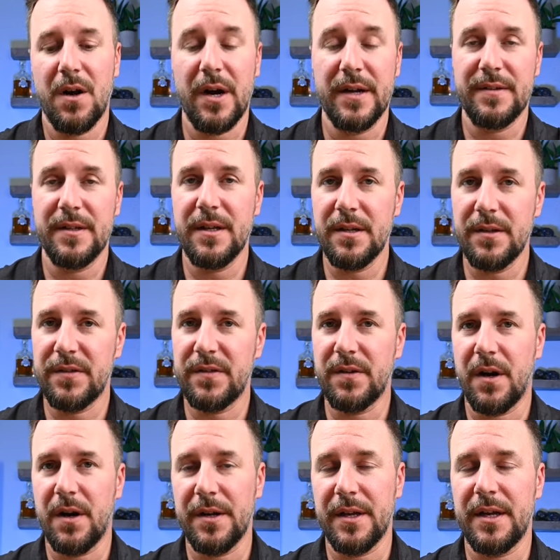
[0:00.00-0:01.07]
All right, to get us
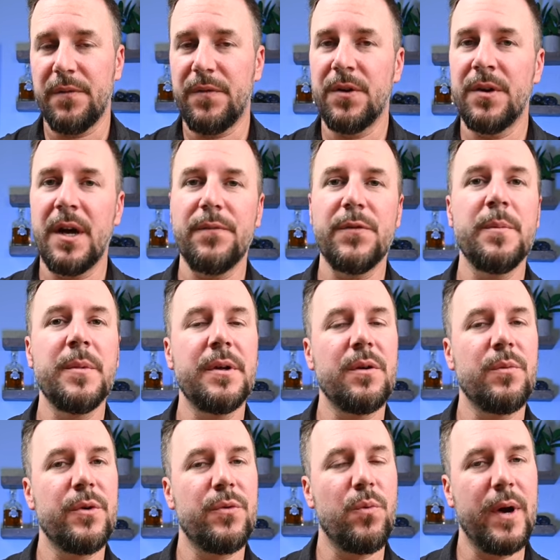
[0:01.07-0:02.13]
started, if you're not
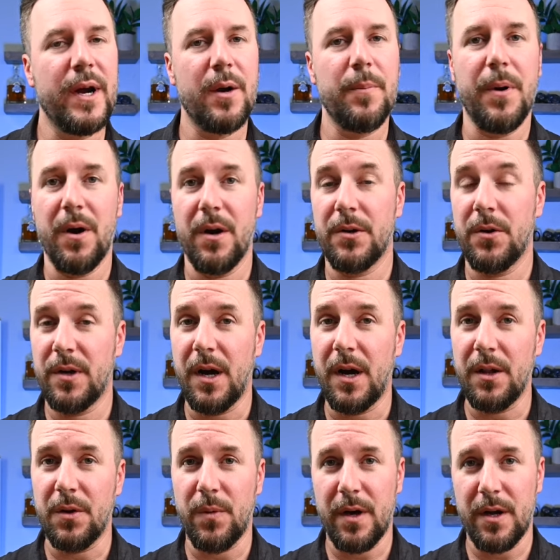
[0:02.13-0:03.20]
familiar with where Parker,
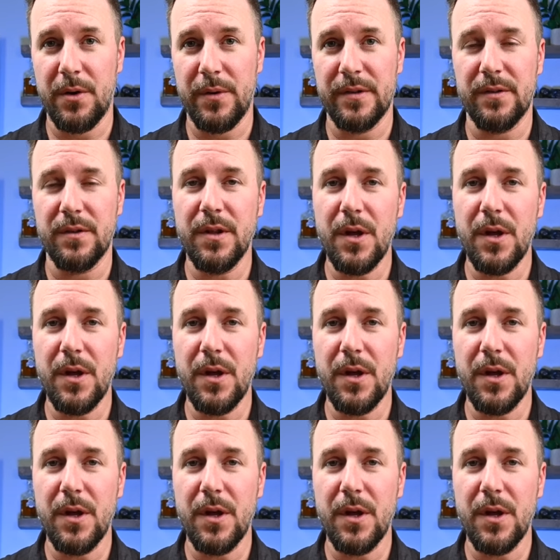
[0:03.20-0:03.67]
Colorado is